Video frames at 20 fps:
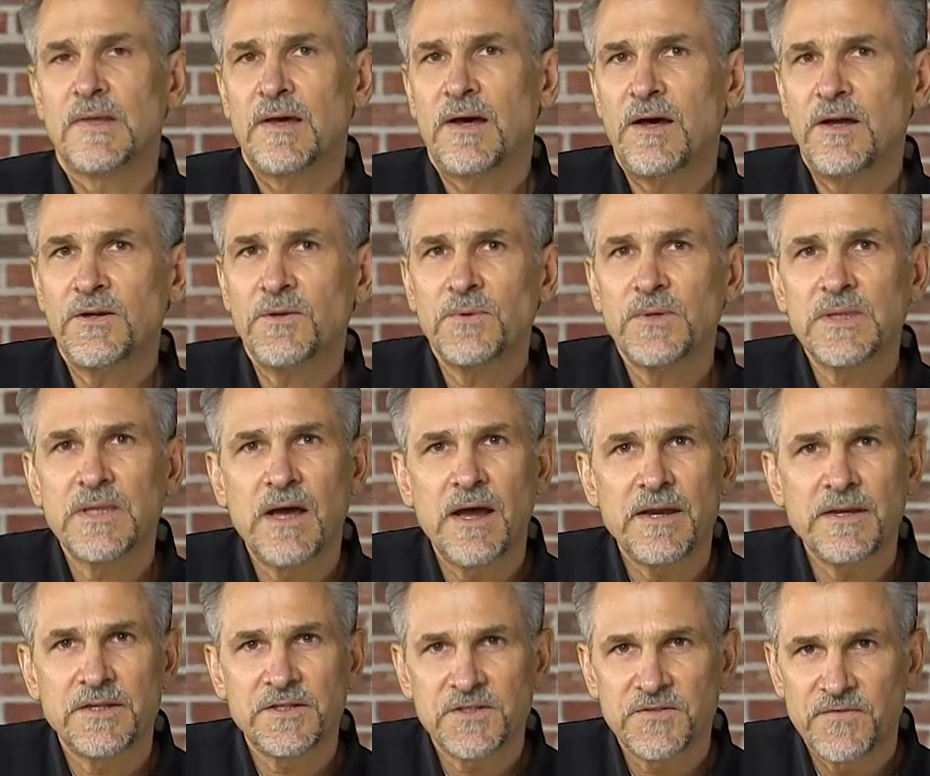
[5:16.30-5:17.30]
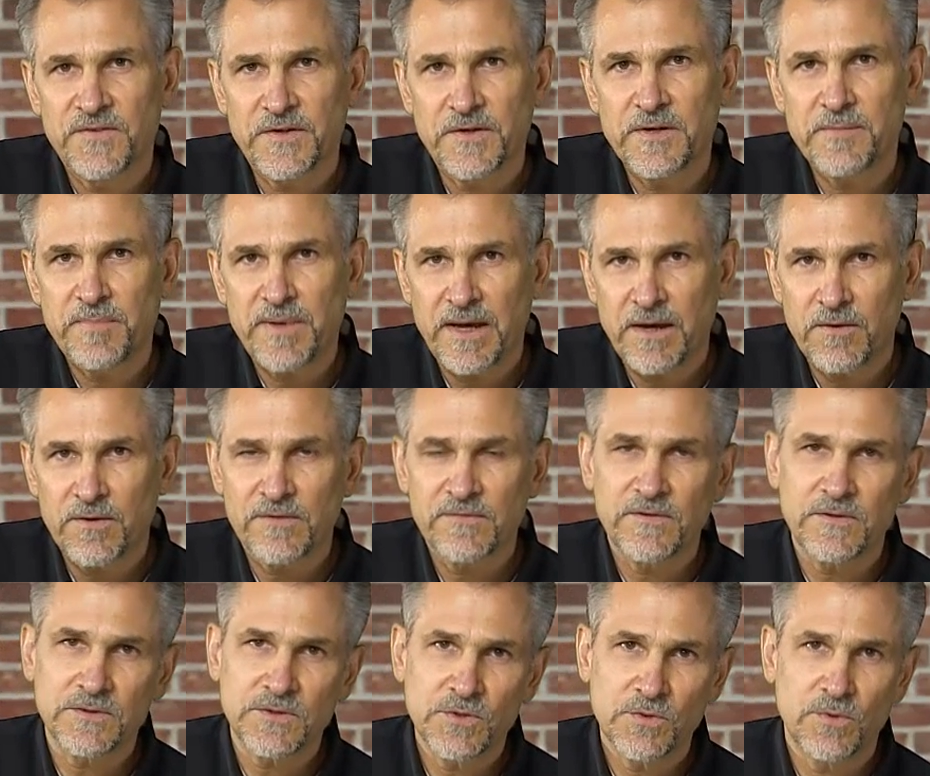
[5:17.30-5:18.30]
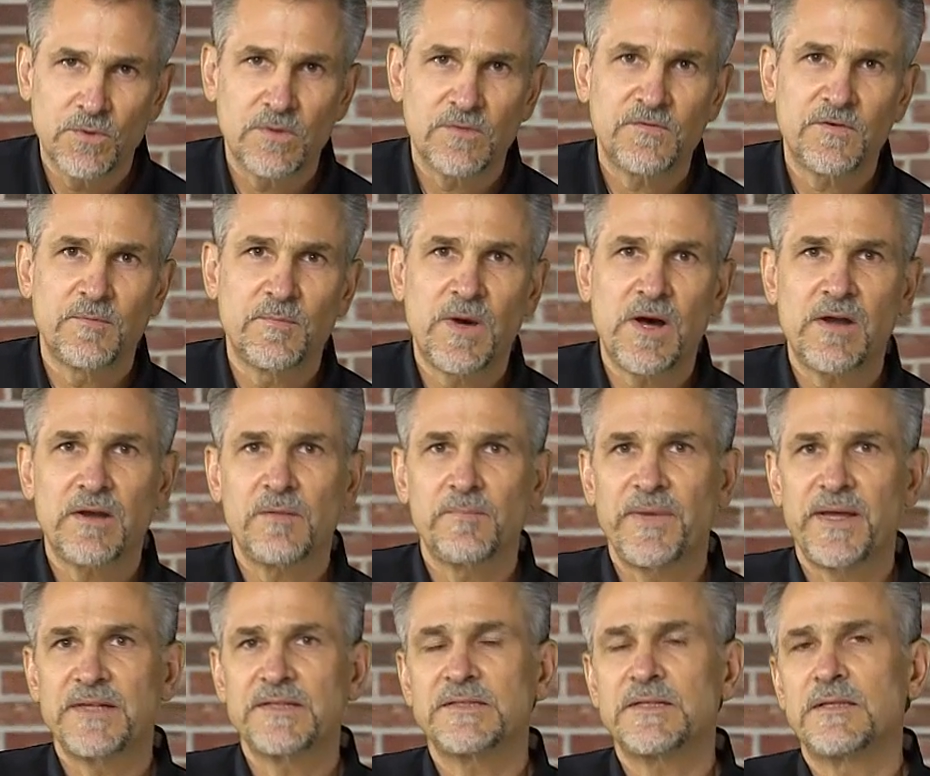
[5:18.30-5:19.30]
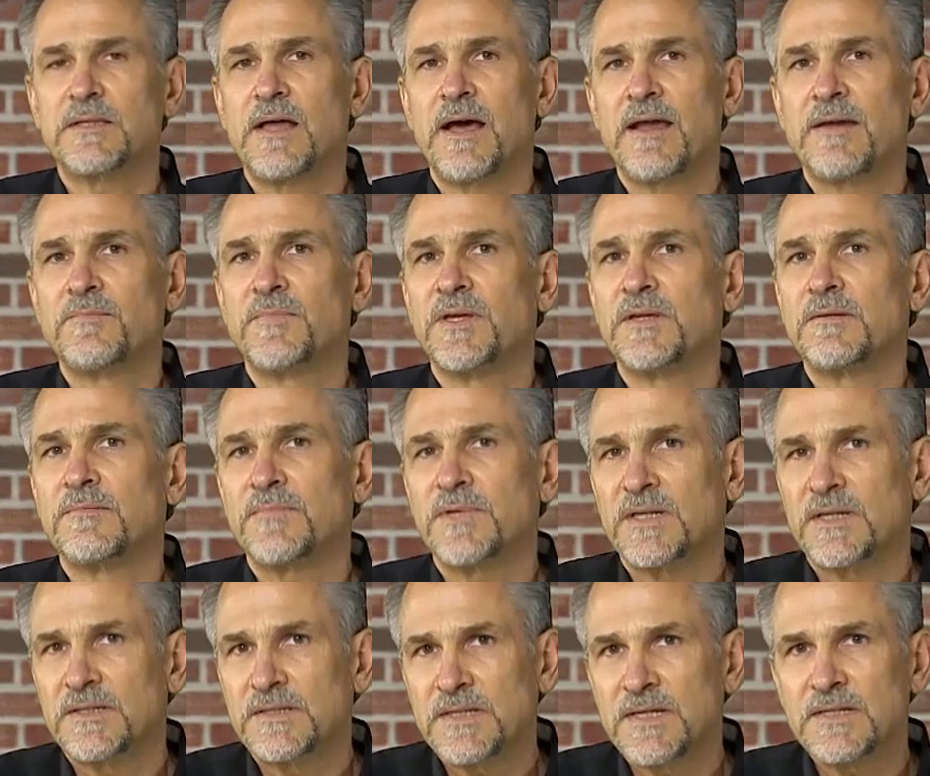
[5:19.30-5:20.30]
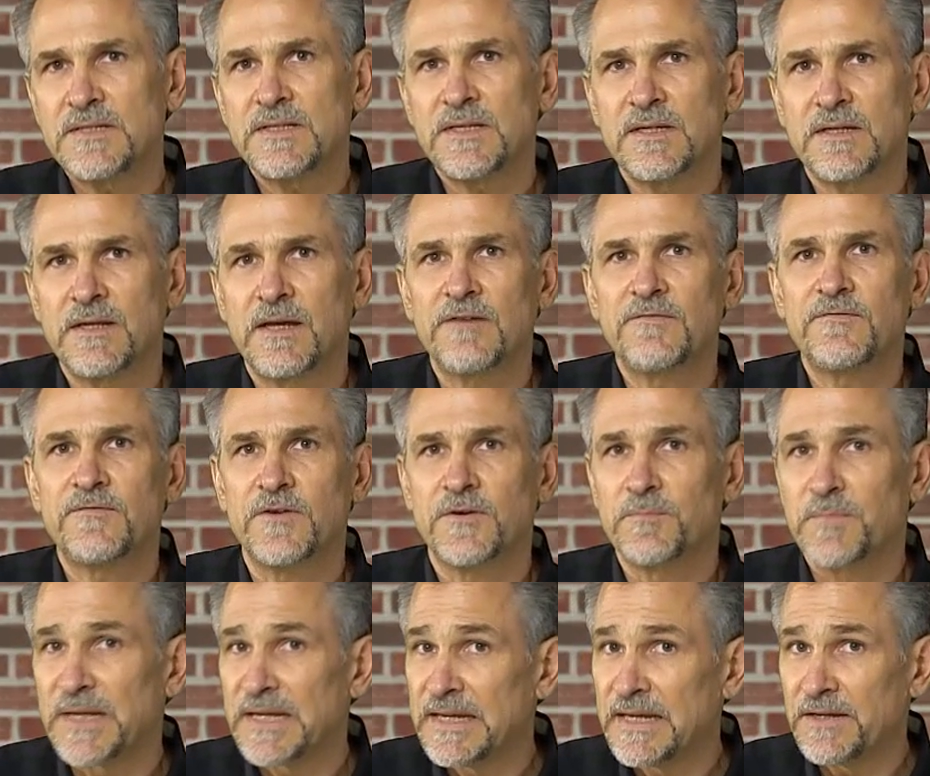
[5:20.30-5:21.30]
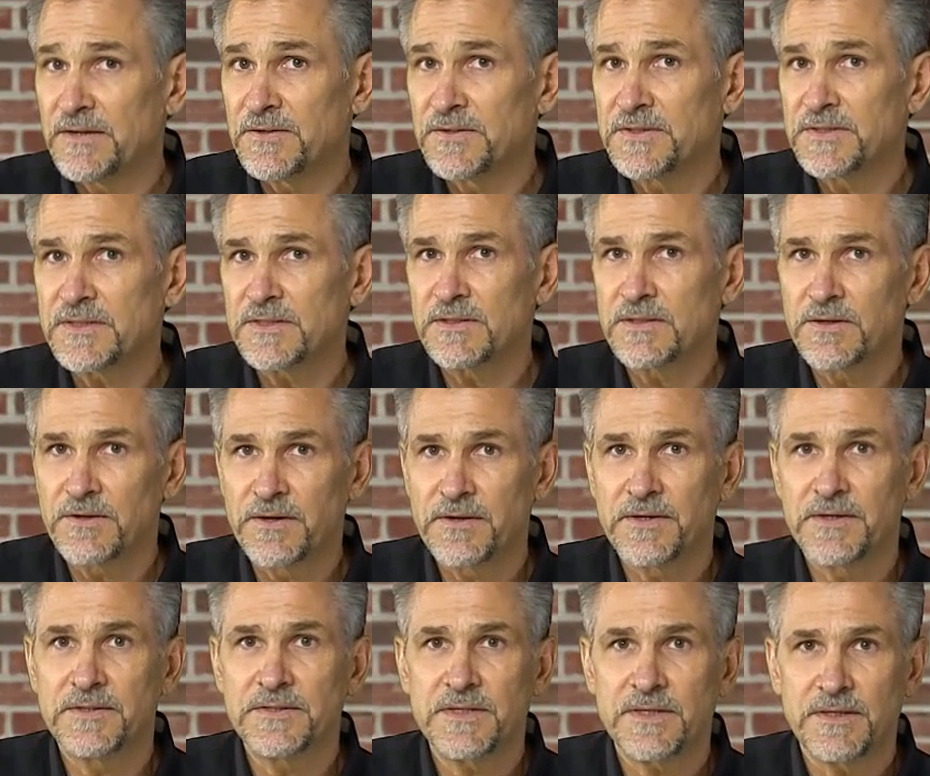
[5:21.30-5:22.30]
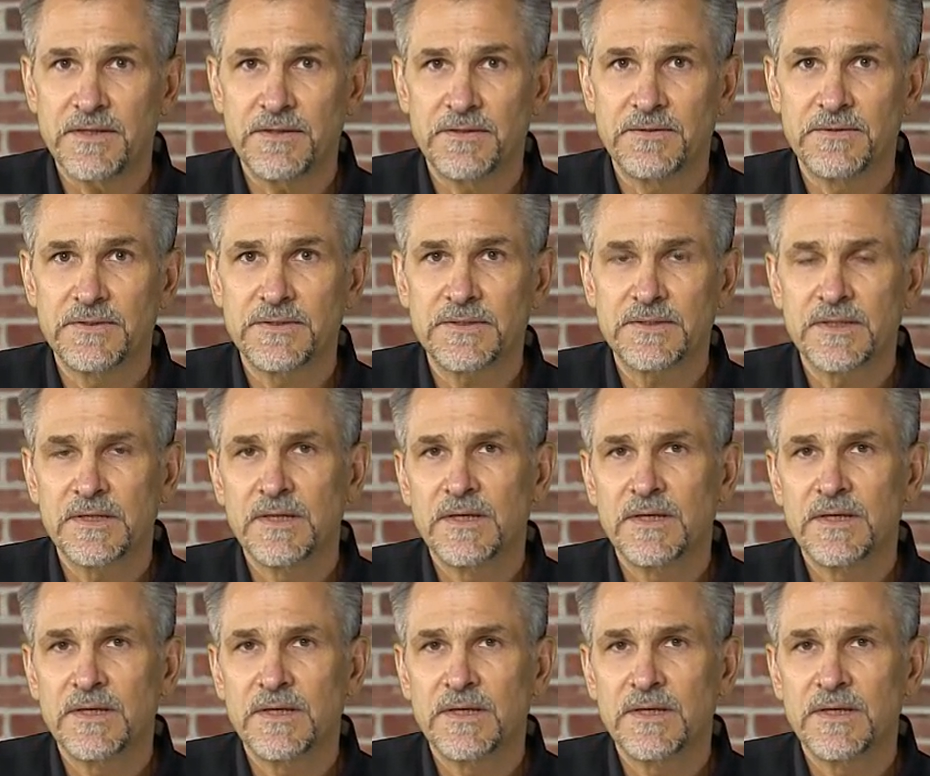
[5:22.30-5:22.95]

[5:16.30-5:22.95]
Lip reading: AutoAlign is a very powerful tool for model-based alignment, but it's easy enough for beginners to learn and to use.